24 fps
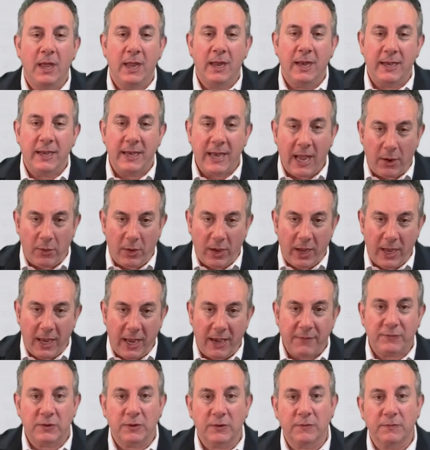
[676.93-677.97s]
Now,
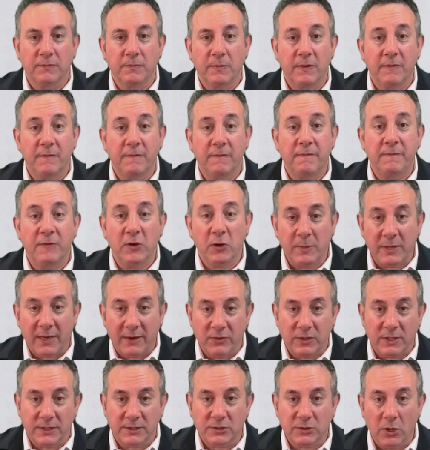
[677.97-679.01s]
after filming
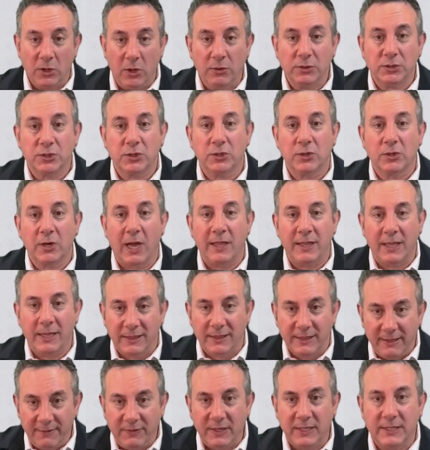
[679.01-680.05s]
everything's kosher and then
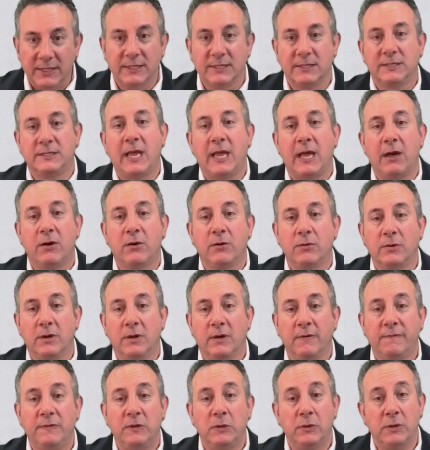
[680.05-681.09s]
living in this town a
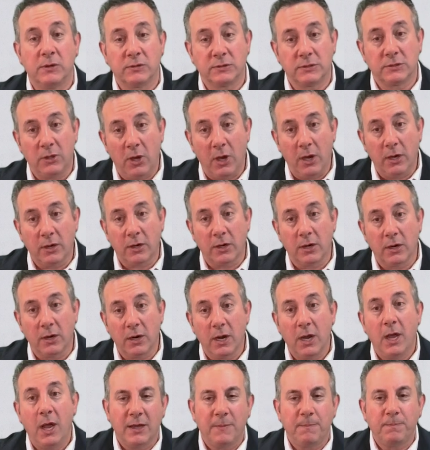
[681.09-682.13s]
few years longer,
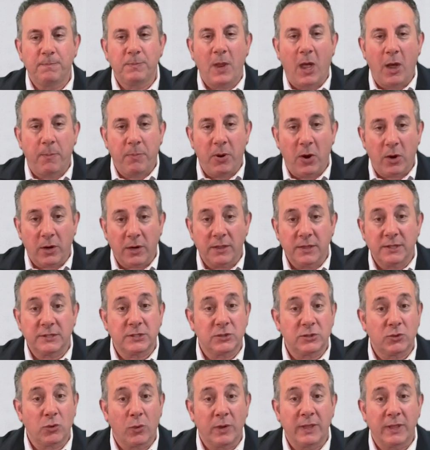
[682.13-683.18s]
a part of the
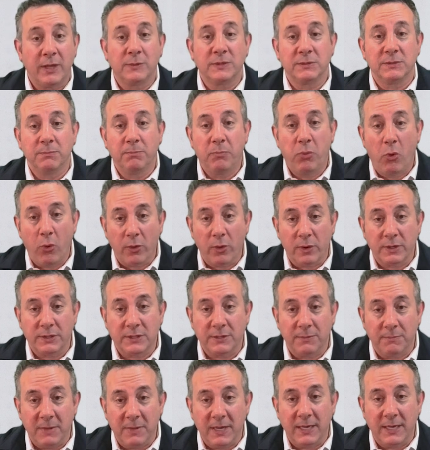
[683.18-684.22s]
story that was important to
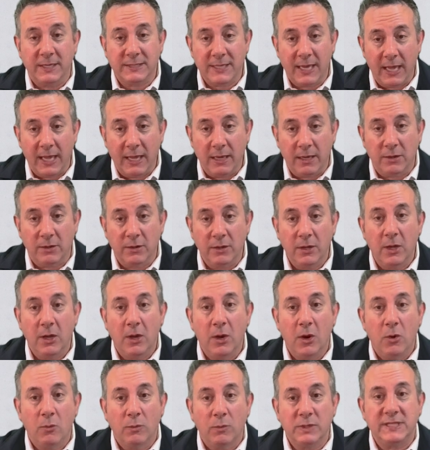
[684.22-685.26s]
me to tell
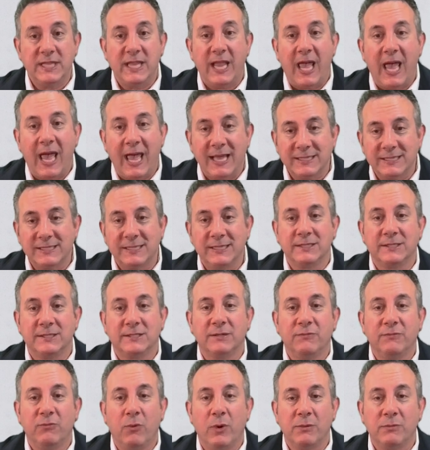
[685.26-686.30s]
was the essence
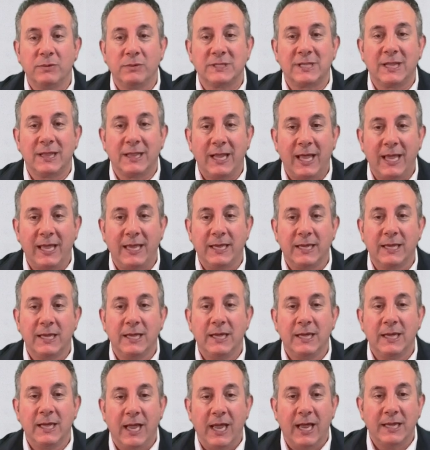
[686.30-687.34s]
of what it was like
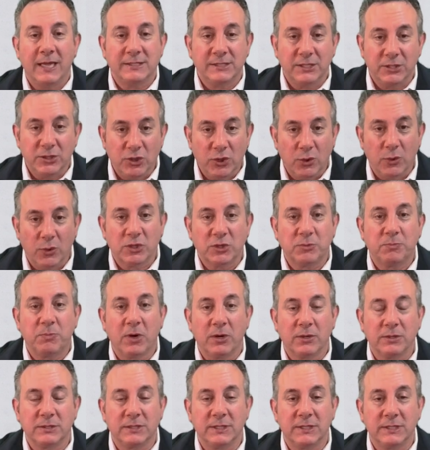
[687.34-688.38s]
as a Jewish
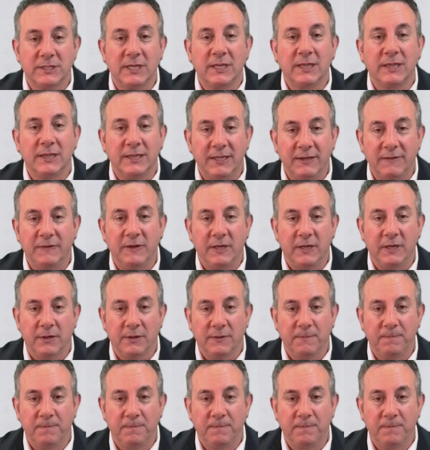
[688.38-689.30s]
person to live here.